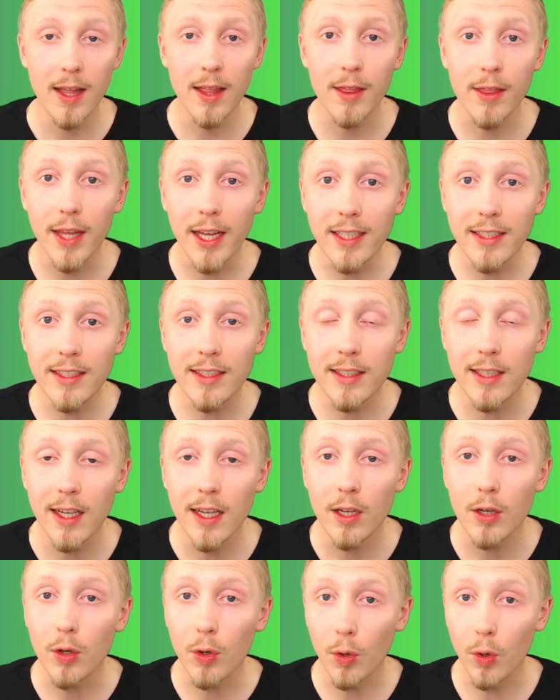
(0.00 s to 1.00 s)
This
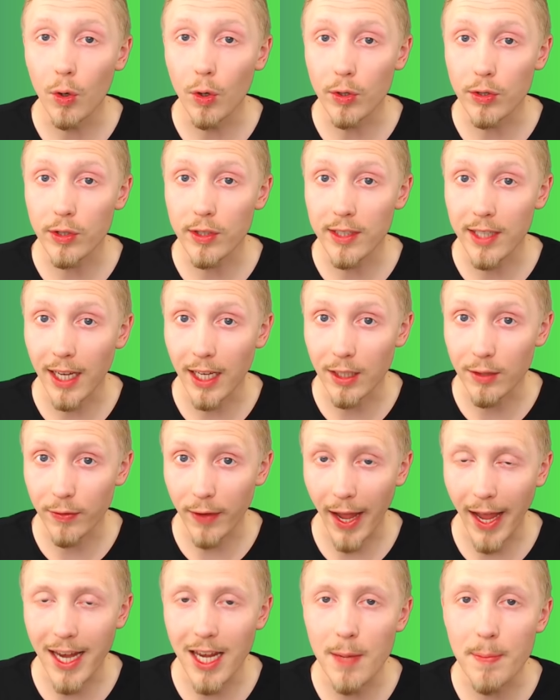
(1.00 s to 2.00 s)
course is for
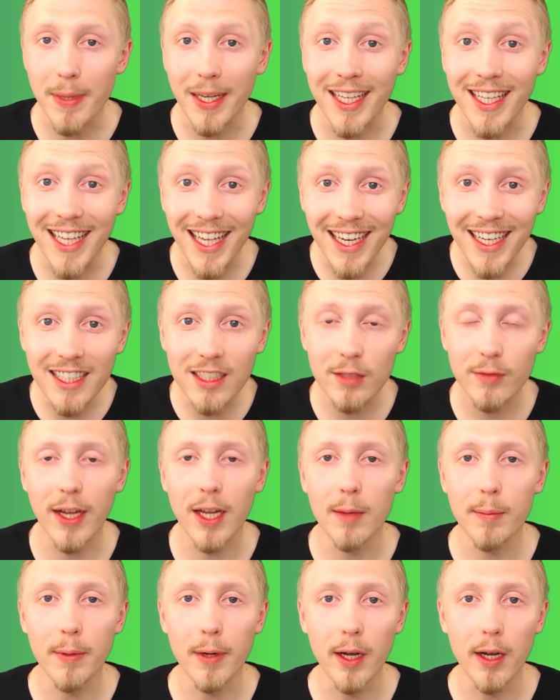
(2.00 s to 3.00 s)
any beginner
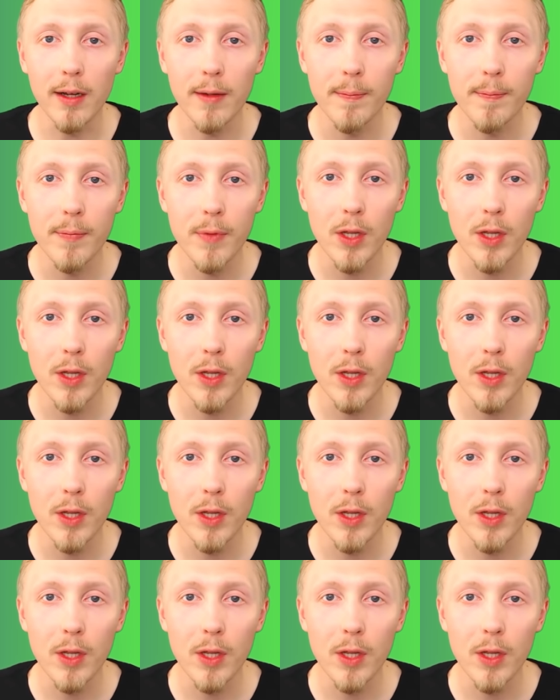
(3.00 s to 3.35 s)
developer